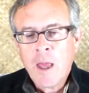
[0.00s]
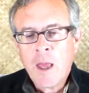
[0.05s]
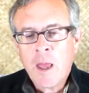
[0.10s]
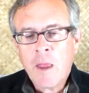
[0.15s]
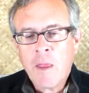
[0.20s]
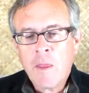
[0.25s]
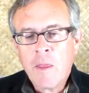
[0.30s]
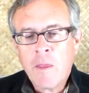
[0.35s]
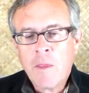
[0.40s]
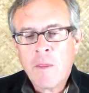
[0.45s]

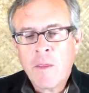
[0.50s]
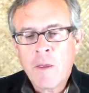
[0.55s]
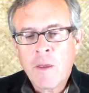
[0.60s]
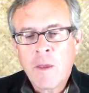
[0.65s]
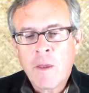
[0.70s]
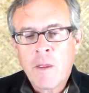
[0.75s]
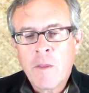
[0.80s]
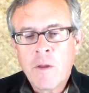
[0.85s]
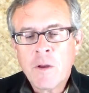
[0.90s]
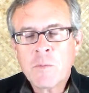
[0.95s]
And
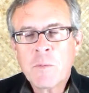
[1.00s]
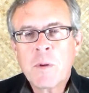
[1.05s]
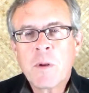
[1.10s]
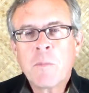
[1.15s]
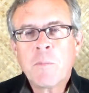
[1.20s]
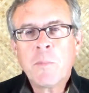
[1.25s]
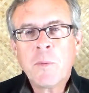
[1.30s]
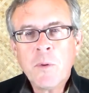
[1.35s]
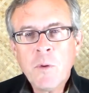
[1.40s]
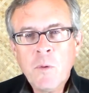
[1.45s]
there's
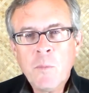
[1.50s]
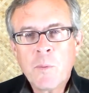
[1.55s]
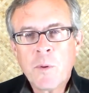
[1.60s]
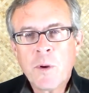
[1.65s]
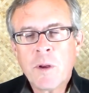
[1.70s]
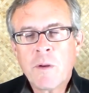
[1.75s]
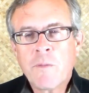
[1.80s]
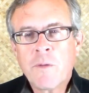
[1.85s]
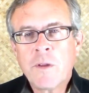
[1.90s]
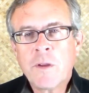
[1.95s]
been a
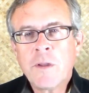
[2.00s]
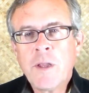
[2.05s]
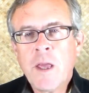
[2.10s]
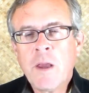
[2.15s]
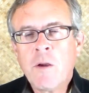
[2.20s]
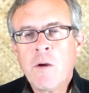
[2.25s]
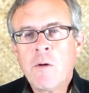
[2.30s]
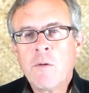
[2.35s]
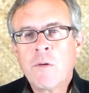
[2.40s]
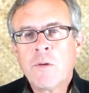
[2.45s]
blueprint for the
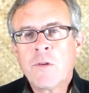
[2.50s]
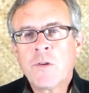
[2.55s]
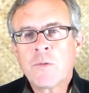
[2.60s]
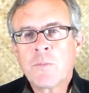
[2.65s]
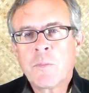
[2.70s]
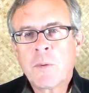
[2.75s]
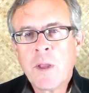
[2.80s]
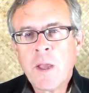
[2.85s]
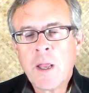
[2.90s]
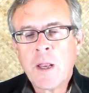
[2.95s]
takeover of
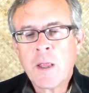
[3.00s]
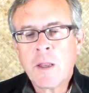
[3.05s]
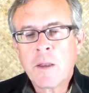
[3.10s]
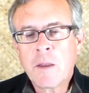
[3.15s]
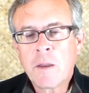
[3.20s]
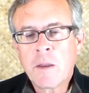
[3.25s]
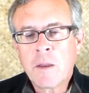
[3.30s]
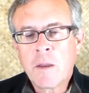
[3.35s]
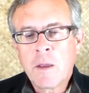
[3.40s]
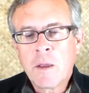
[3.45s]
this planet.
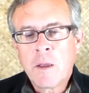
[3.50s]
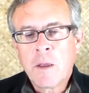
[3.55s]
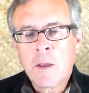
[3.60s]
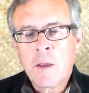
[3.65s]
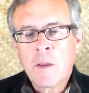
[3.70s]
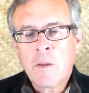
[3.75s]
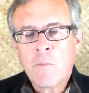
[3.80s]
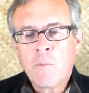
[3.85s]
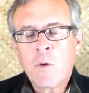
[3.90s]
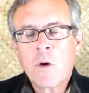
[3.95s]

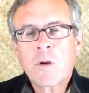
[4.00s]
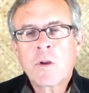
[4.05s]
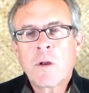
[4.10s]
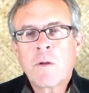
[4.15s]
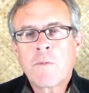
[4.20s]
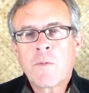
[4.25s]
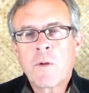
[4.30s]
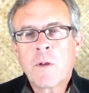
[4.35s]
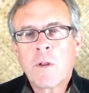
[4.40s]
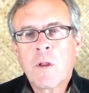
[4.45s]
Worked
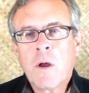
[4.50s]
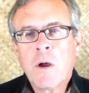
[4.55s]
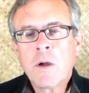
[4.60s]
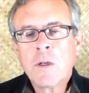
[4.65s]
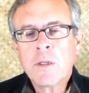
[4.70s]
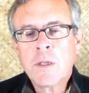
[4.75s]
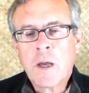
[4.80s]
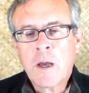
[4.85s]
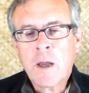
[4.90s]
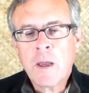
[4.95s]
on for a
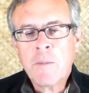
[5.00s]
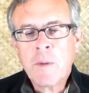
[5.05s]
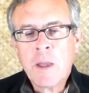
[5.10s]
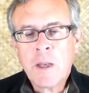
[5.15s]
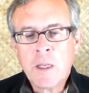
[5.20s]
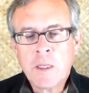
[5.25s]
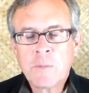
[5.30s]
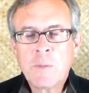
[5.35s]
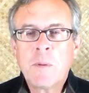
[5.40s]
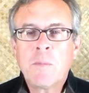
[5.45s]
long time,
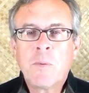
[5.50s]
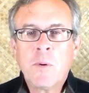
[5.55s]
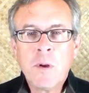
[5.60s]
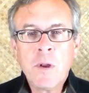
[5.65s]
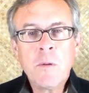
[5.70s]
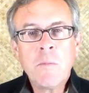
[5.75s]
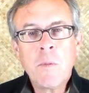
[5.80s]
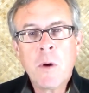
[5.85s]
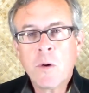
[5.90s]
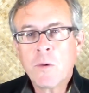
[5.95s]
and it's been
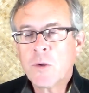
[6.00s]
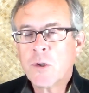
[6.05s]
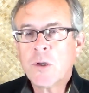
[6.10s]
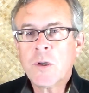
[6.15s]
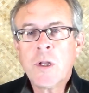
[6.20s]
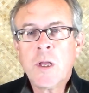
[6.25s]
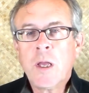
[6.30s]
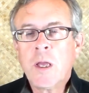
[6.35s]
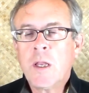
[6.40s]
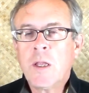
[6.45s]
put in
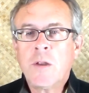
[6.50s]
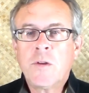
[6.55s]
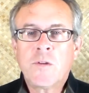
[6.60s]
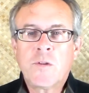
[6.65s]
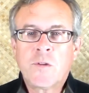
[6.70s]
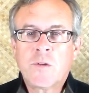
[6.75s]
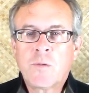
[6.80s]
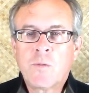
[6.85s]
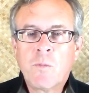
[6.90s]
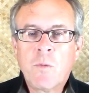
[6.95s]
motion, and
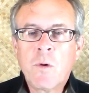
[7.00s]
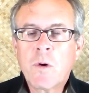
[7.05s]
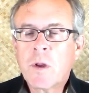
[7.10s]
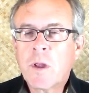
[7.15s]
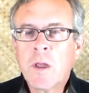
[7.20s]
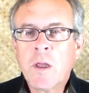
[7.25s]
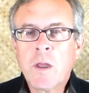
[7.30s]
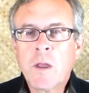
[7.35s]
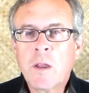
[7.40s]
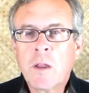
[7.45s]
it's
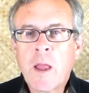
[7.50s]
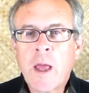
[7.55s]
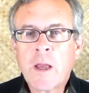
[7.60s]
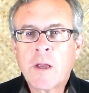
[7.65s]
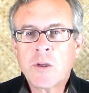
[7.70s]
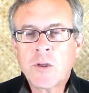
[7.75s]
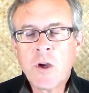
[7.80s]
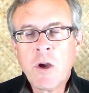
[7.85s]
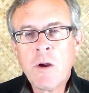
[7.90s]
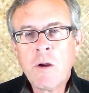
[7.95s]
working
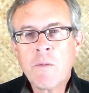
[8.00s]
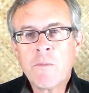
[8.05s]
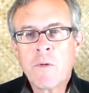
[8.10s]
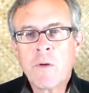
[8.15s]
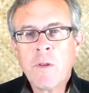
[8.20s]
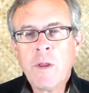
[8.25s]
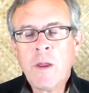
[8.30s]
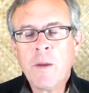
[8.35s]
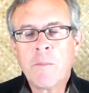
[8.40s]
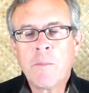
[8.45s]
like a charm
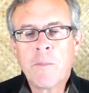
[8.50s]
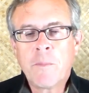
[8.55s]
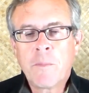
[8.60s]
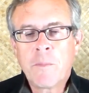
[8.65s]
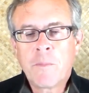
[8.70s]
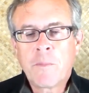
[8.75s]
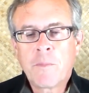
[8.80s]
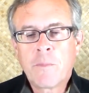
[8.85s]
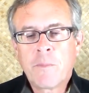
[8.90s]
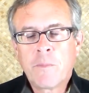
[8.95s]
for them.
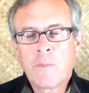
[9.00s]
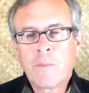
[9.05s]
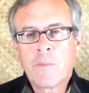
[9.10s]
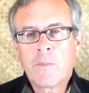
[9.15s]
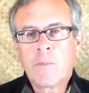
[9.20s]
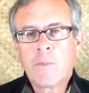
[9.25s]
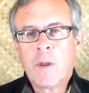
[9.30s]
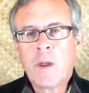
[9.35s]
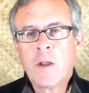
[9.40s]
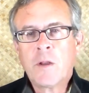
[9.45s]

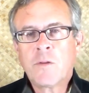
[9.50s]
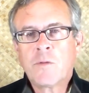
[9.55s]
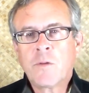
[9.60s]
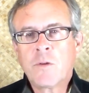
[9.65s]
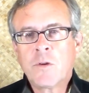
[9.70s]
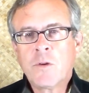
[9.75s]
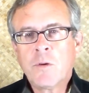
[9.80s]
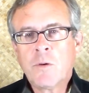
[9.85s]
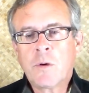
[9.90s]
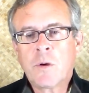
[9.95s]
That is
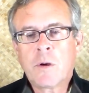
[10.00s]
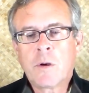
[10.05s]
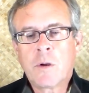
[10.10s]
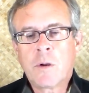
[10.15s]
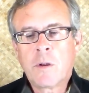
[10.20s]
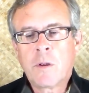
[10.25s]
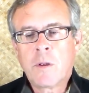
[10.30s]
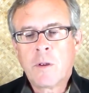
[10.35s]
for sure.